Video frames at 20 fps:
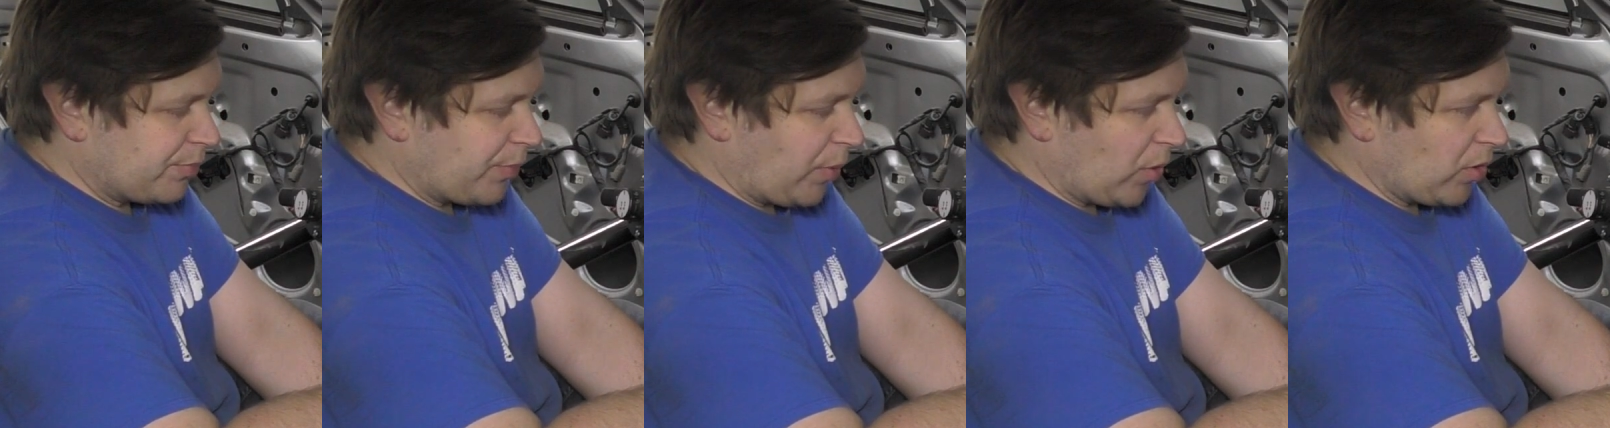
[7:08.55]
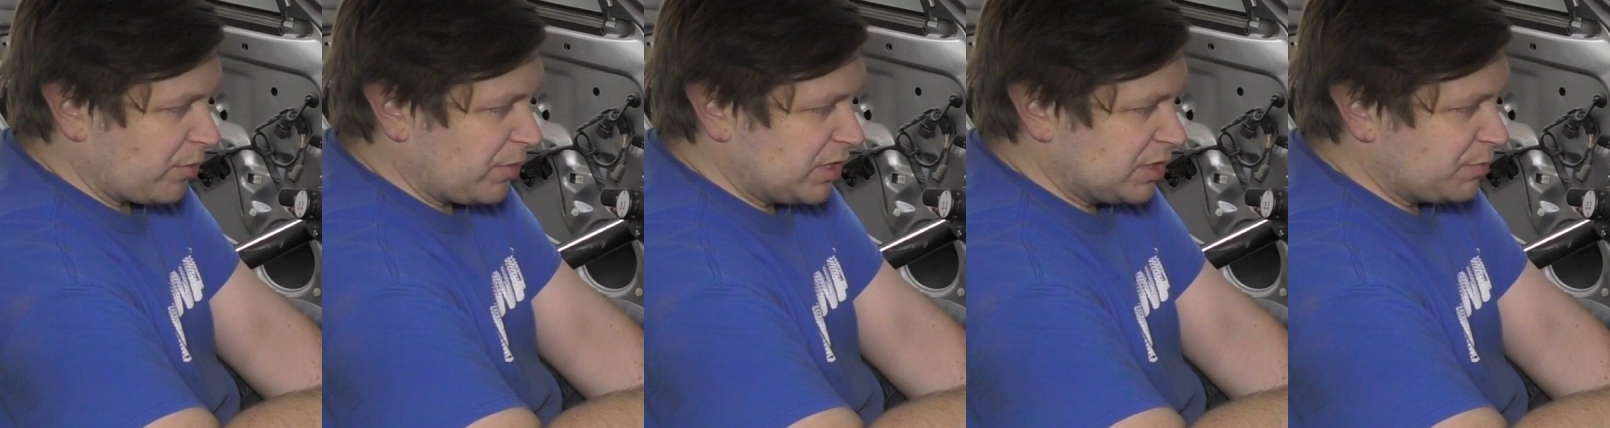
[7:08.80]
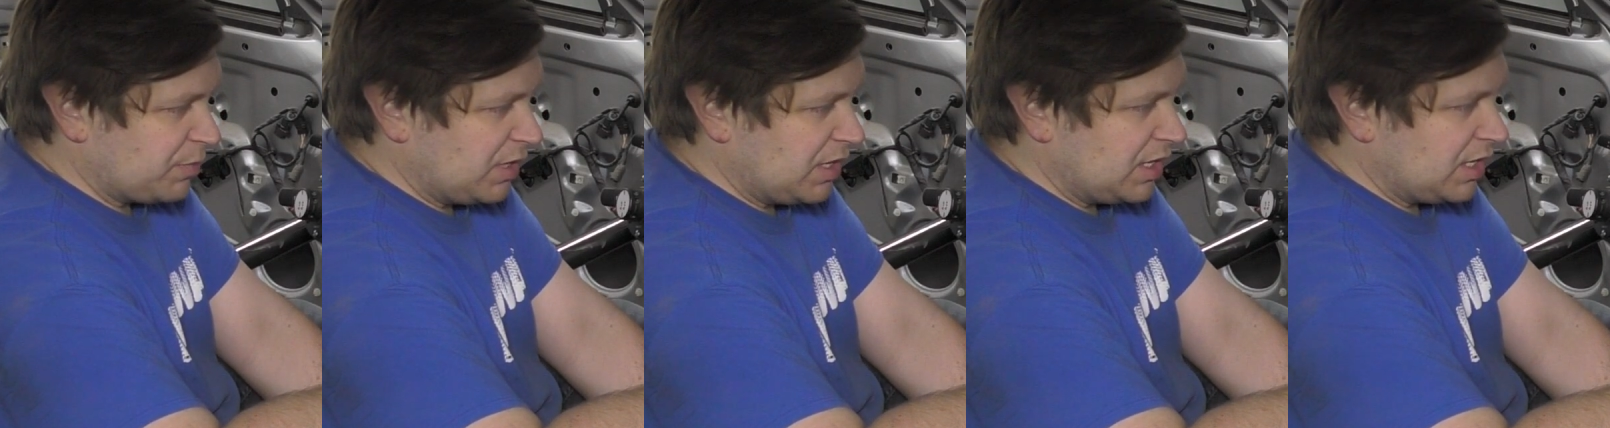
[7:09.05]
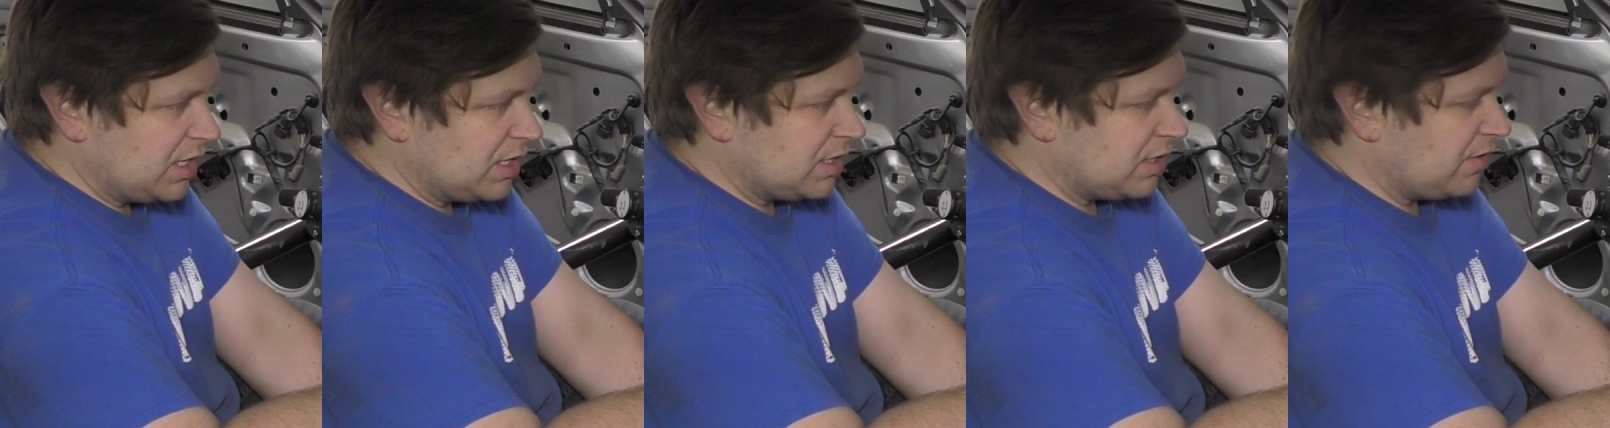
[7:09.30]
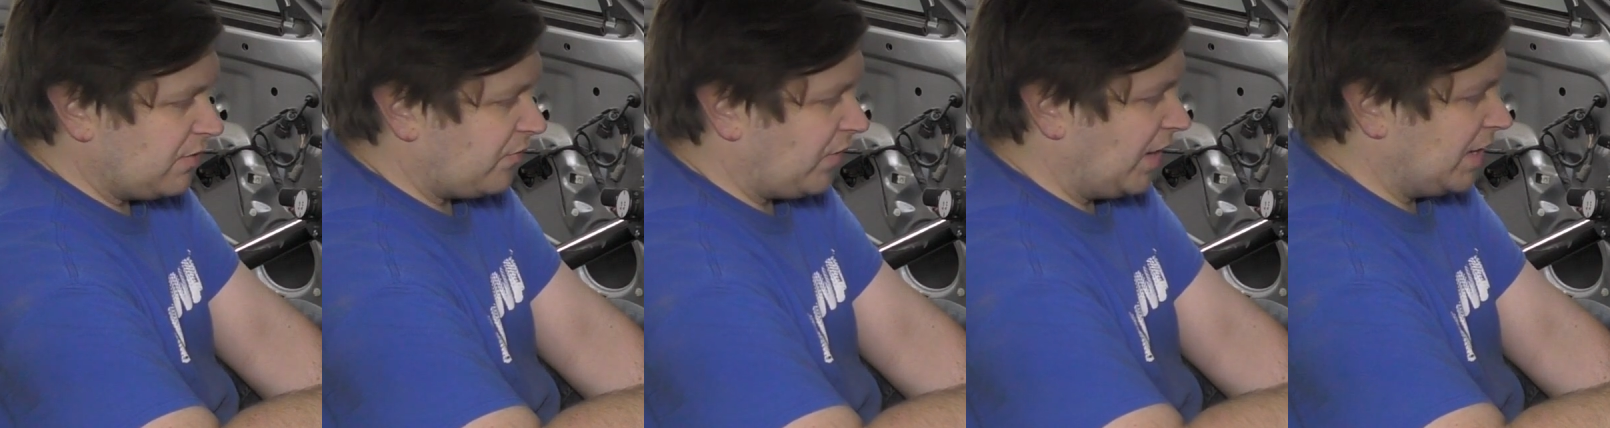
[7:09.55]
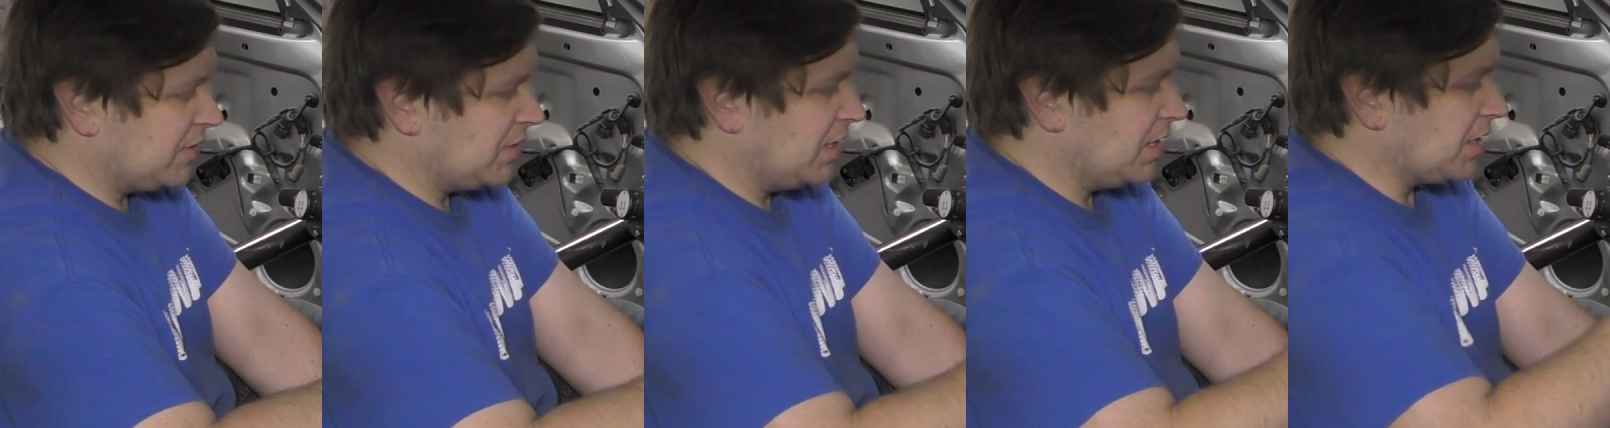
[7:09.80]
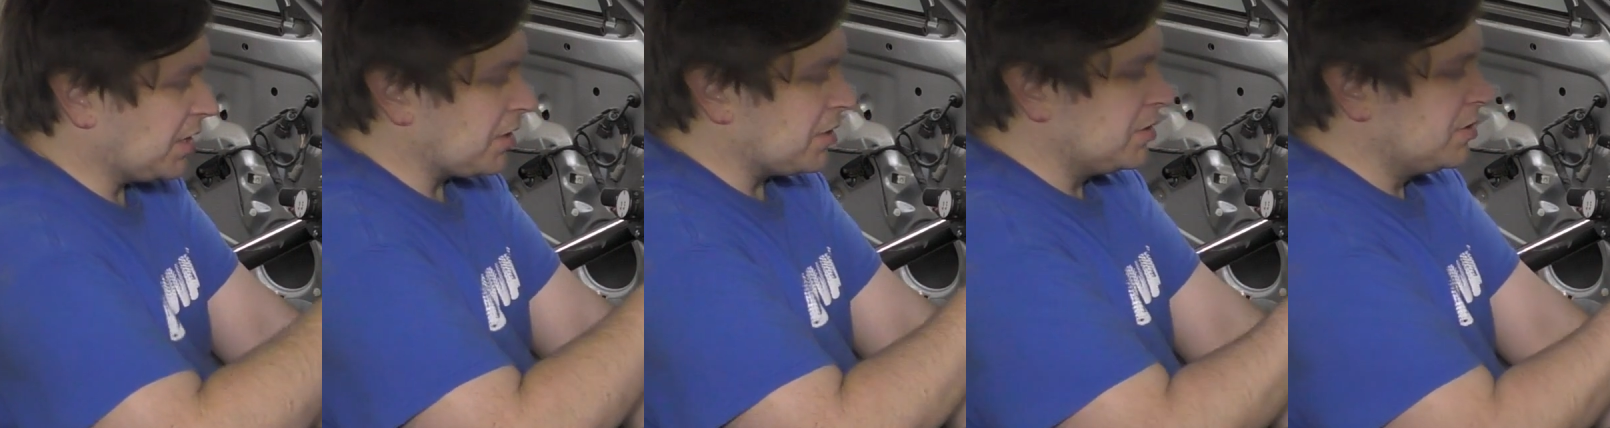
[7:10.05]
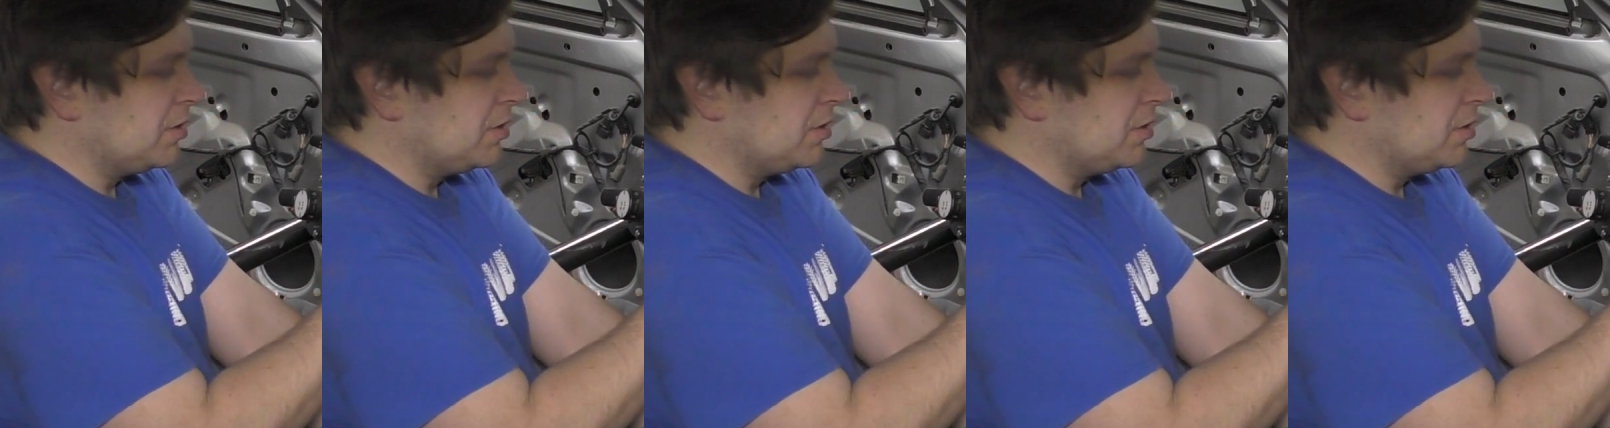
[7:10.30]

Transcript: pretty much be fine there.